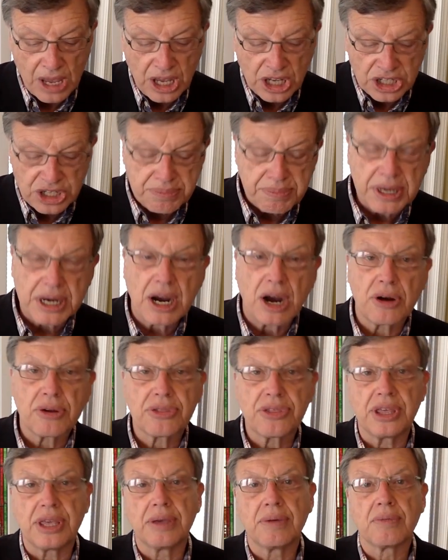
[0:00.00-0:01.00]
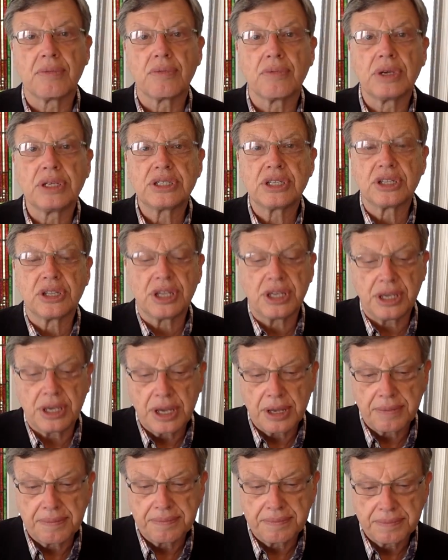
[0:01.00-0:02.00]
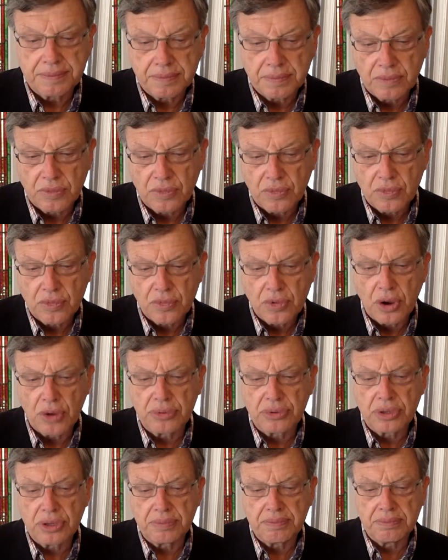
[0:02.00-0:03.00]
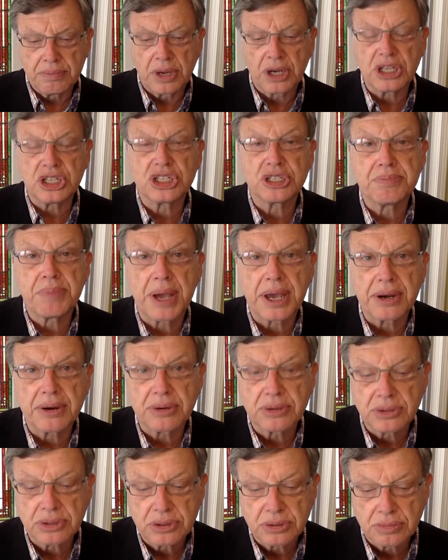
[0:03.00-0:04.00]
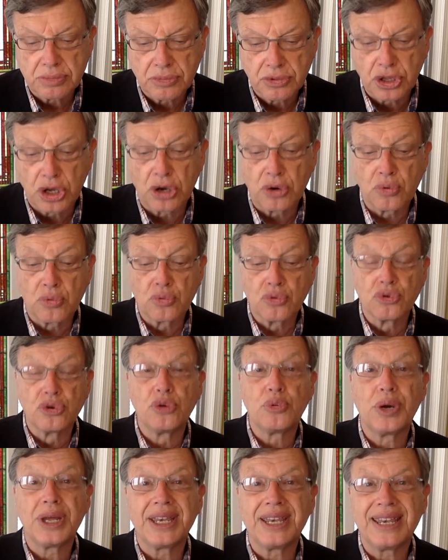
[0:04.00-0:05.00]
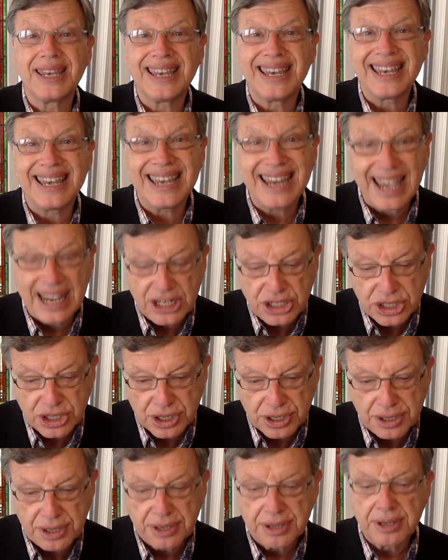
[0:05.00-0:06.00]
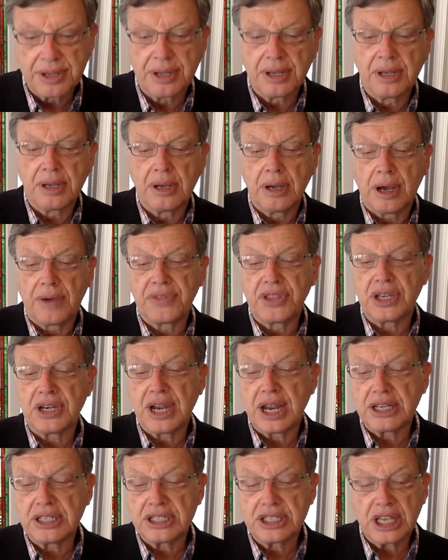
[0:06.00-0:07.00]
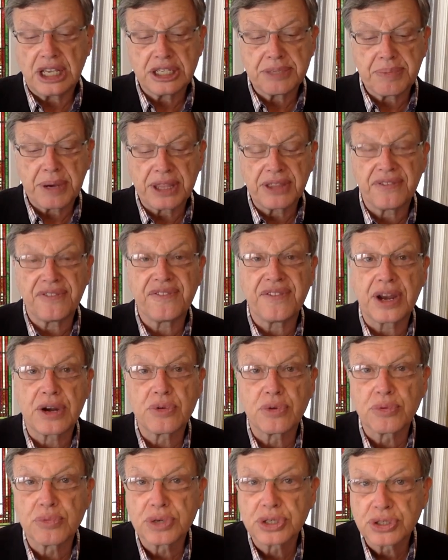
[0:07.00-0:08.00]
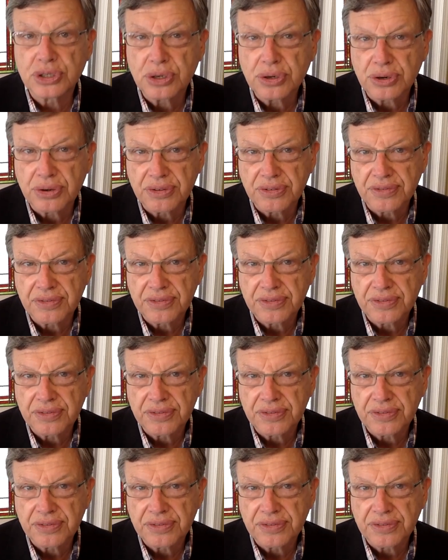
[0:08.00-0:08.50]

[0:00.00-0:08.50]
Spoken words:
Jim McCarthy recently wrote The Money Spiders, The Ruin Nation of the United States by the Federal Reserve.